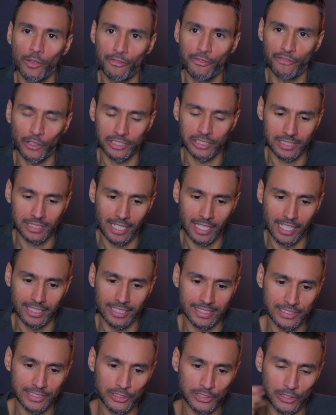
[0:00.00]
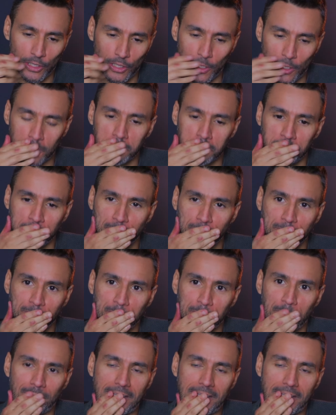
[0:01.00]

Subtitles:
know the first line of this song,